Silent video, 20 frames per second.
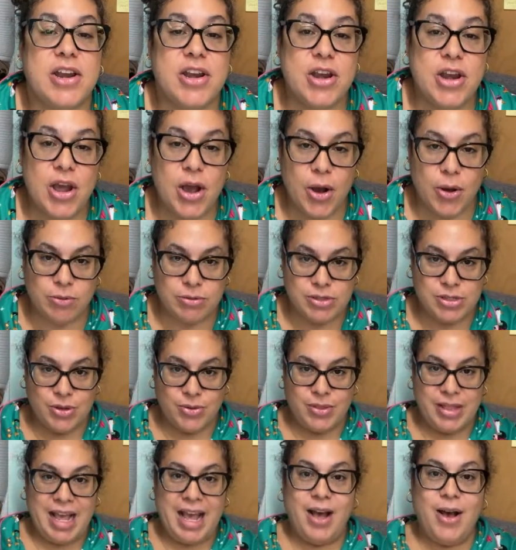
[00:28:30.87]
No.
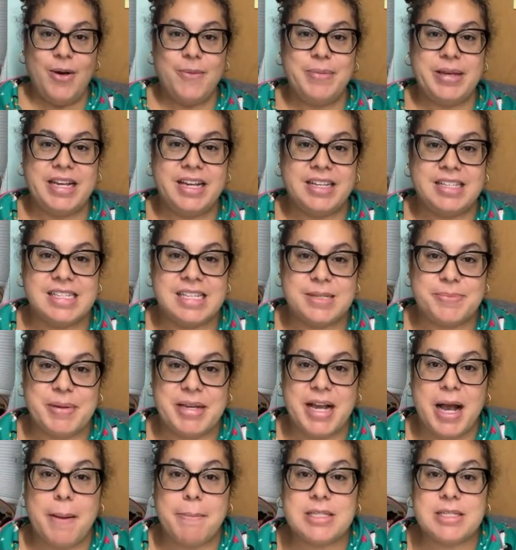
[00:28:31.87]
So now, because it's
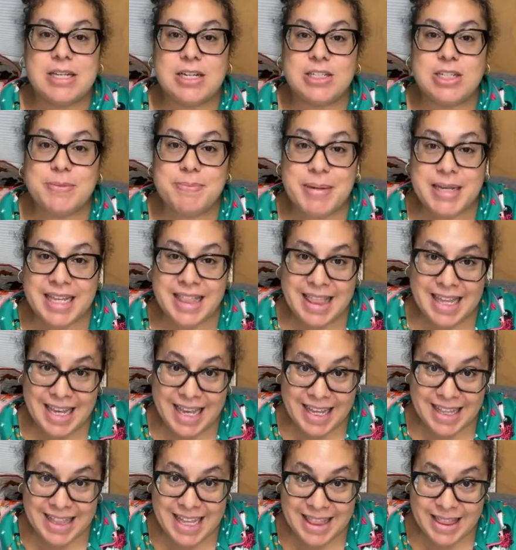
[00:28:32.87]
become such a big
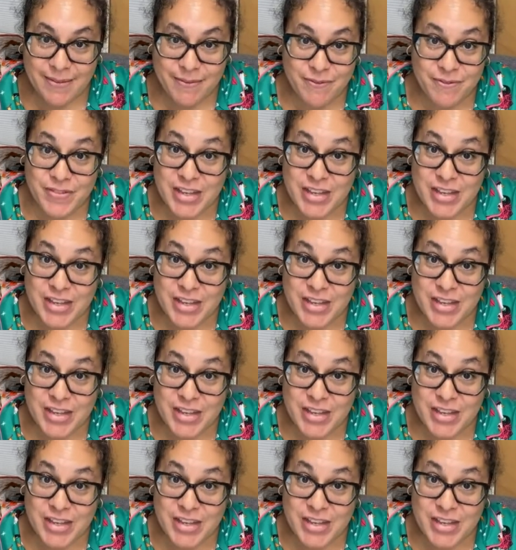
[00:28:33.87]
thing that the